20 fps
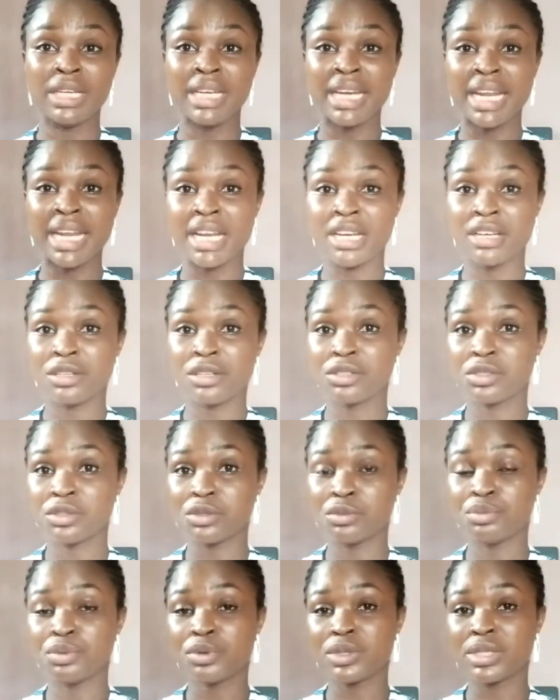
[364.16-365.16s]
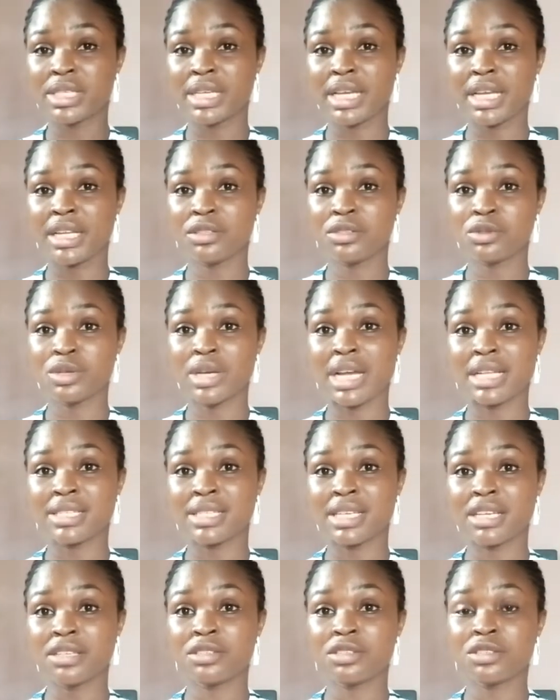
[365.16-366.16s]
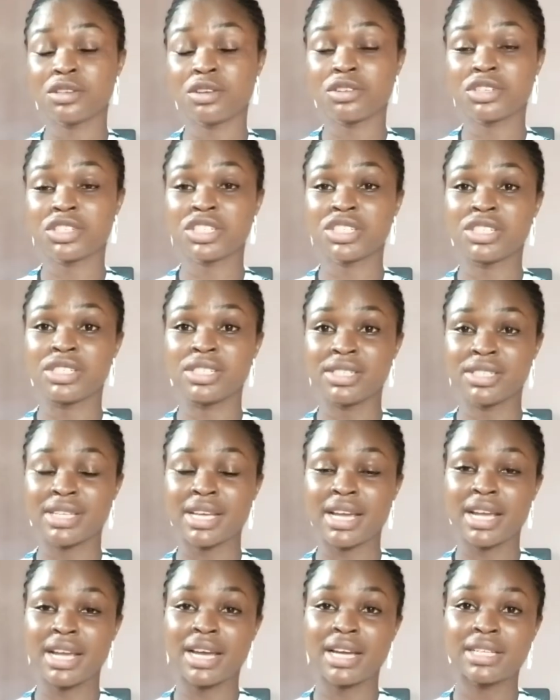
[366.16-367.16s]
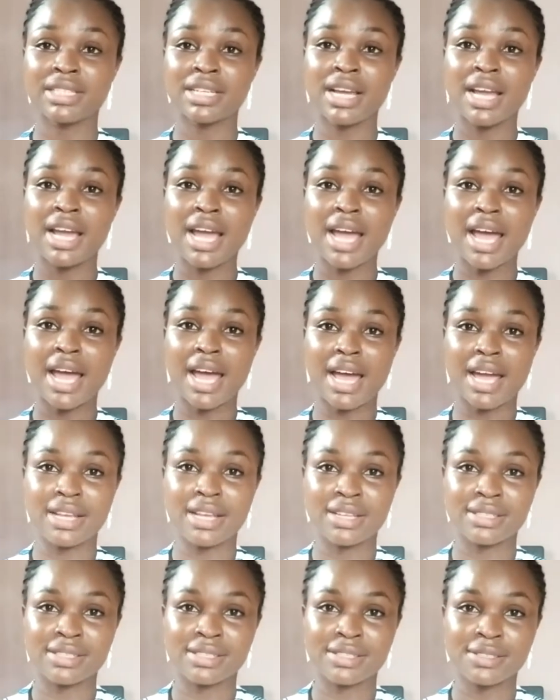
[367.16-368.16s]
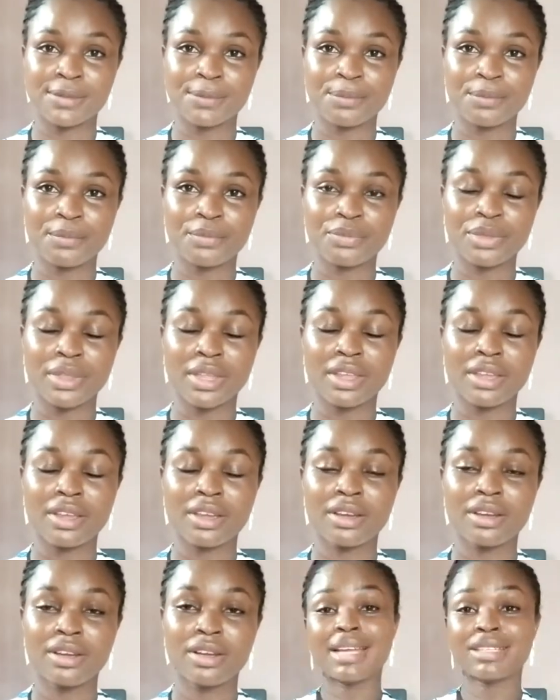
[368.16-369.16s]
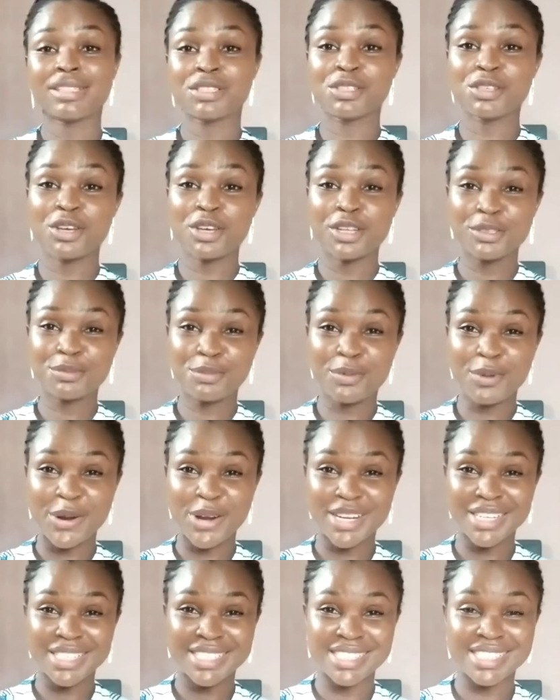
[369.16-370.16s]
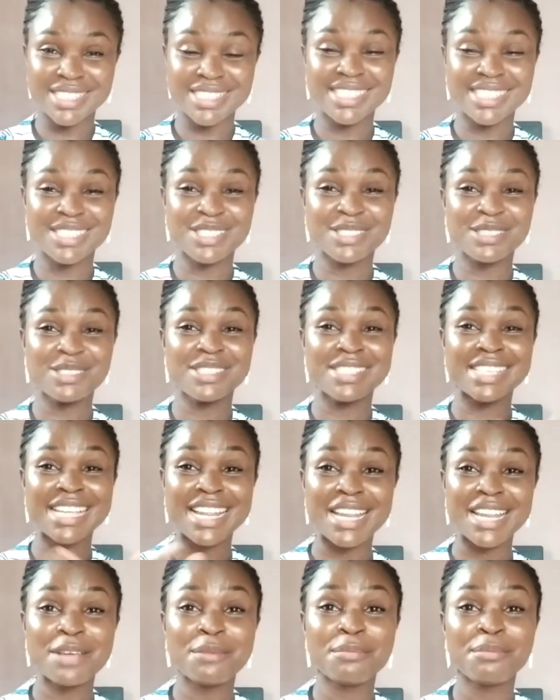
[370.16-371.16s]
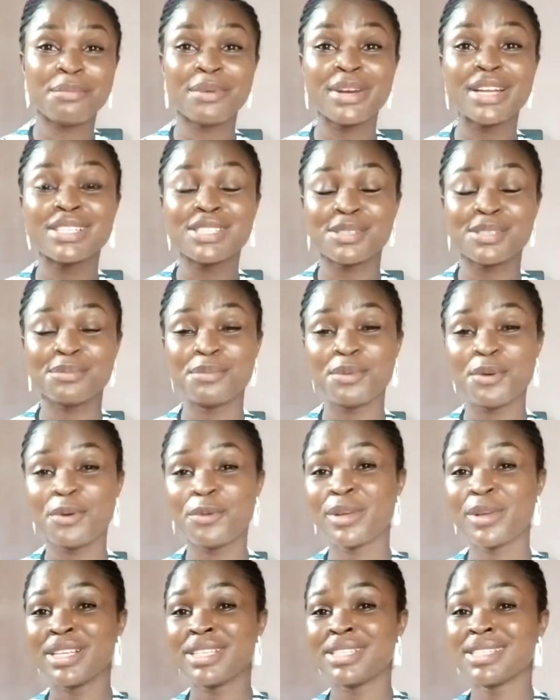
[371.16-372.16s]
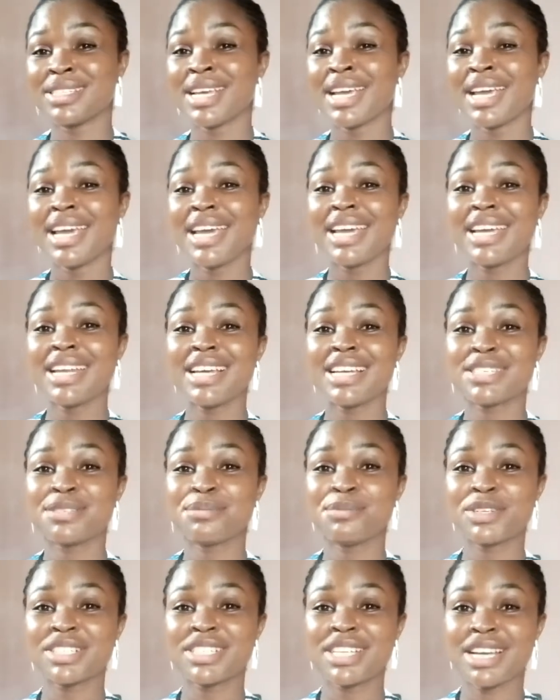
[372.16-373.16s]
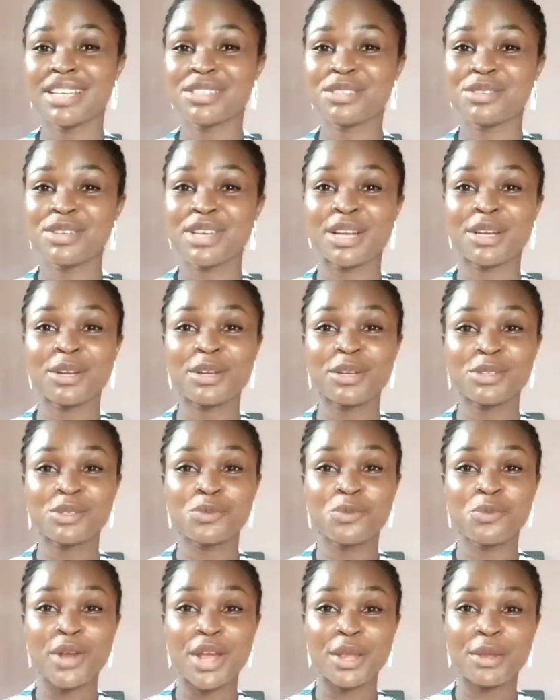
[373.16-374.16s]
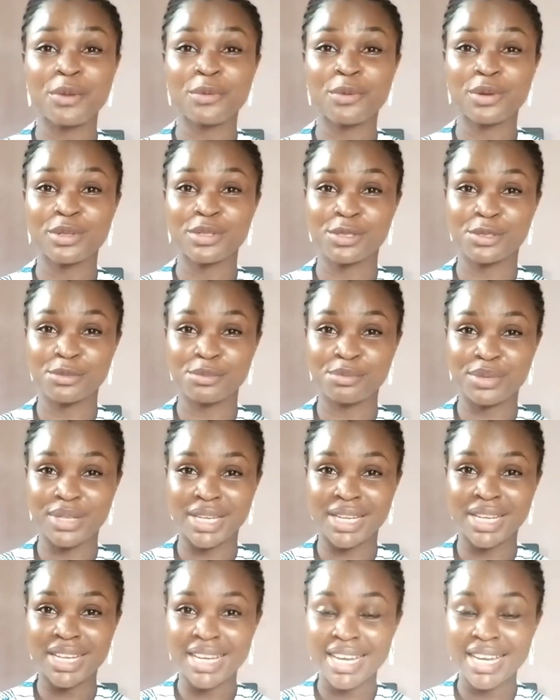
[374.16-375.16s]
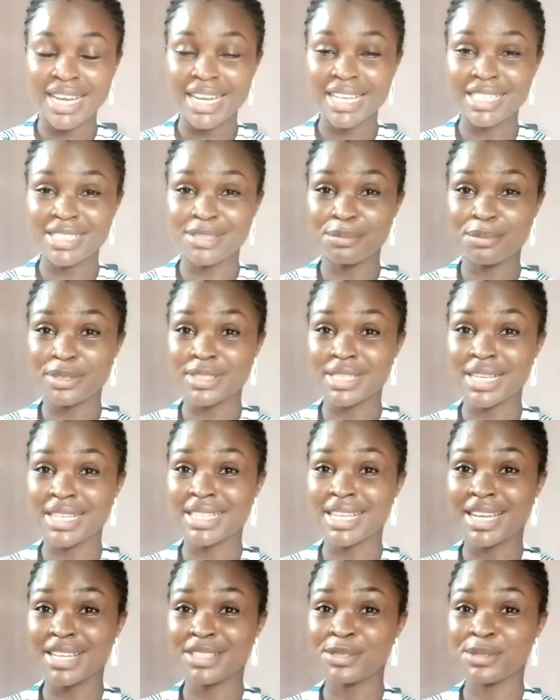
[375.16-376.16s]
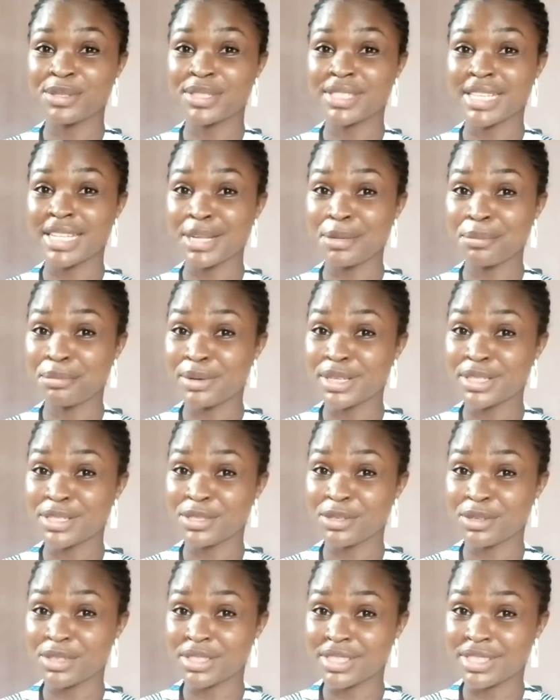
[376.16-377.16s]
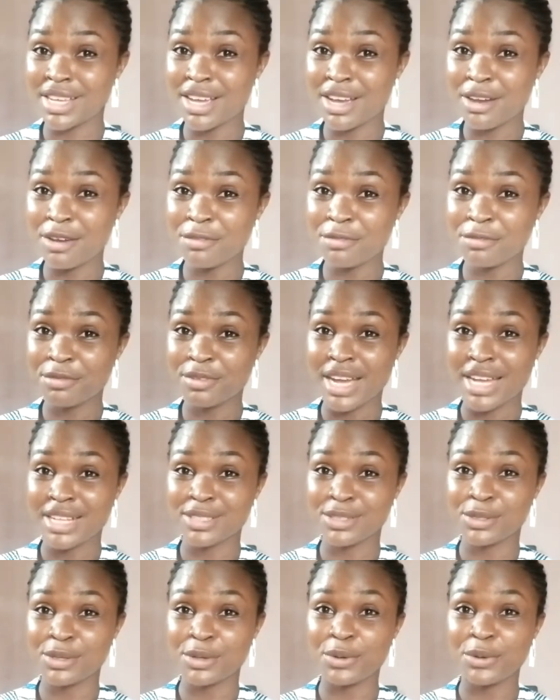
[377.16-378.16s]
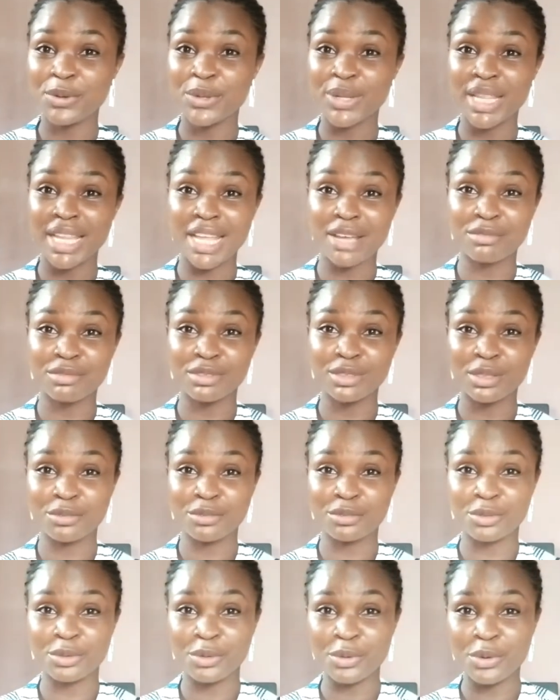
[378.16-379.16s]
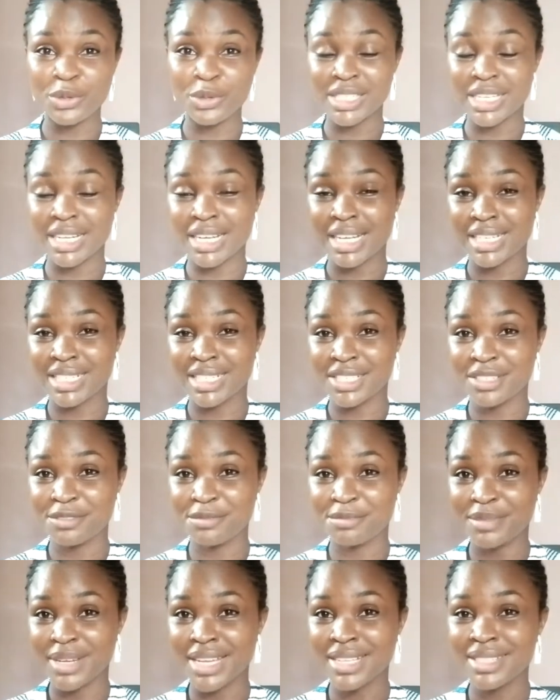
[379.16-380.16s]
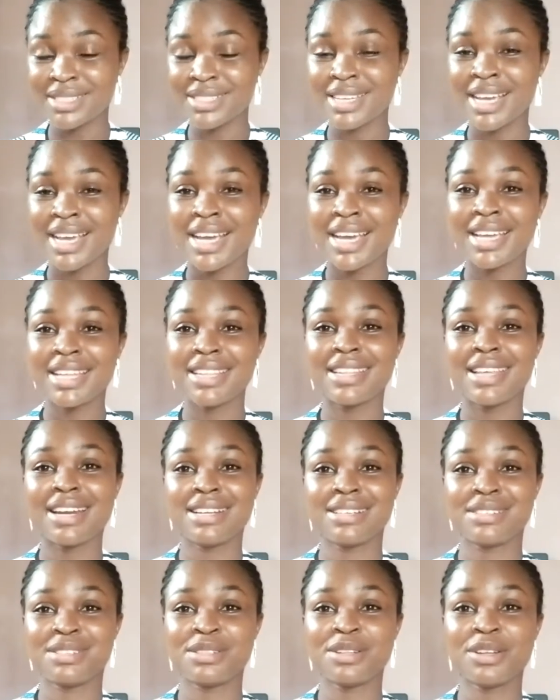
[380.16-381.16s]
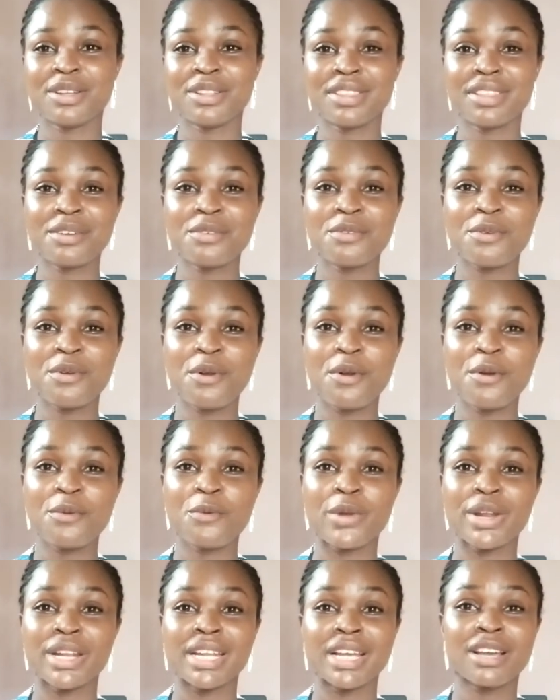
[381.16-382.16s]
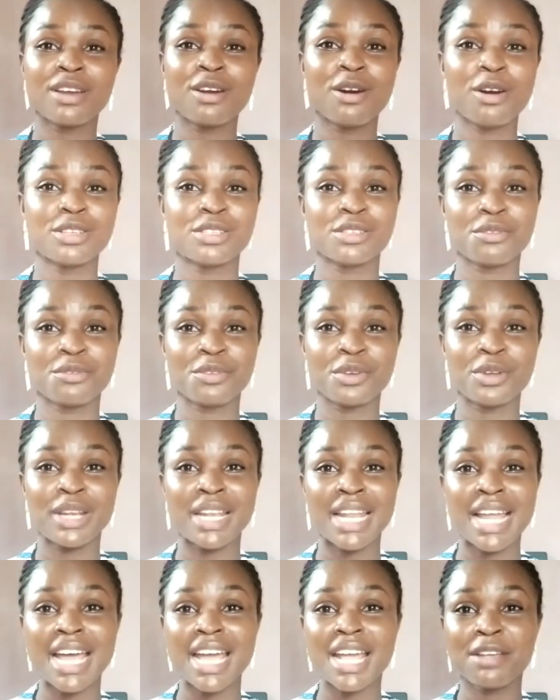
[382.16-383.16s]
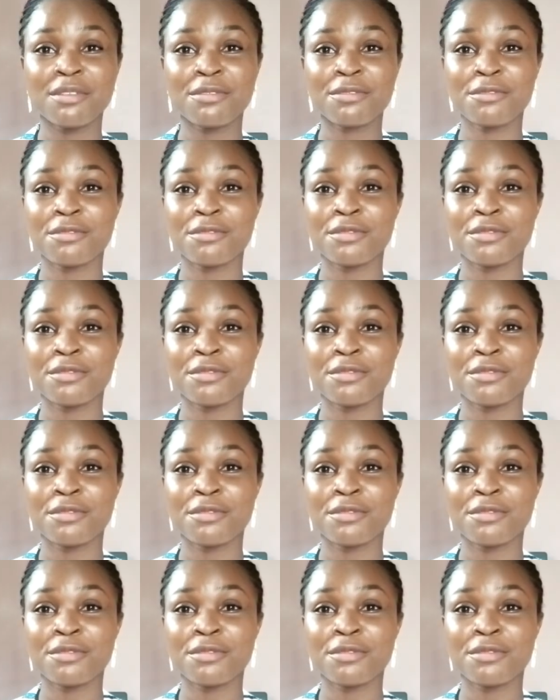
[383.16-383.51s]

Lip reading: need to put in to attain such desired heights. And the third point is celebrate small wins. In as much as you are not where you want to be, it's important that you celebrate yourself at your own level of growth and achievement. There is nothing wrong with the course of your life,